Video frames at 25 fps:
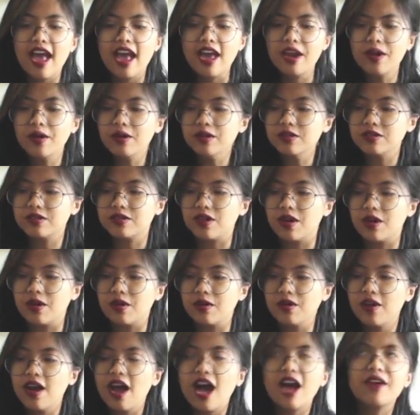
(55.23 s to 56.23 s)
and
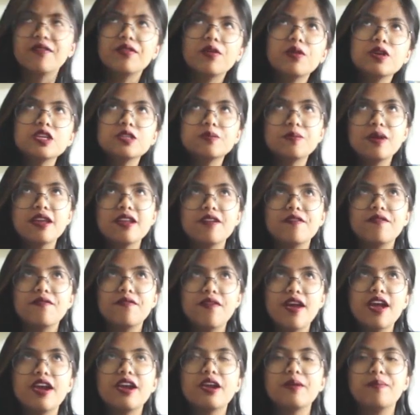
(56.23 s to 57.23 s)
also, I've always been a
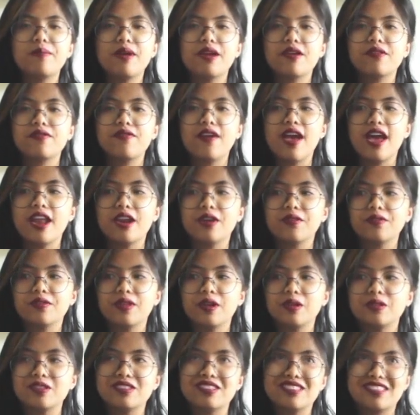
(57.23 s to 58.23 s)
very big fan of
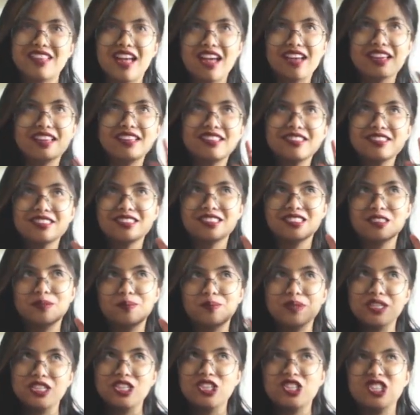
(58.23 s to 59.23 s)
those science,
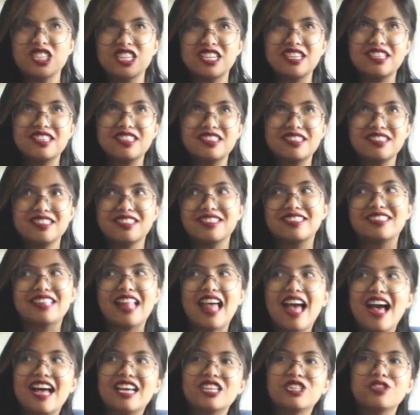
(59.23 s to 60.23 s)
species,
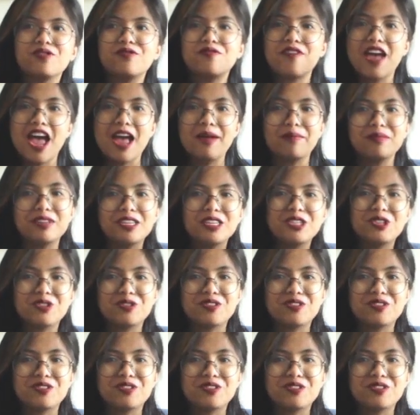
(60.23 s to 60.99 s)
slash family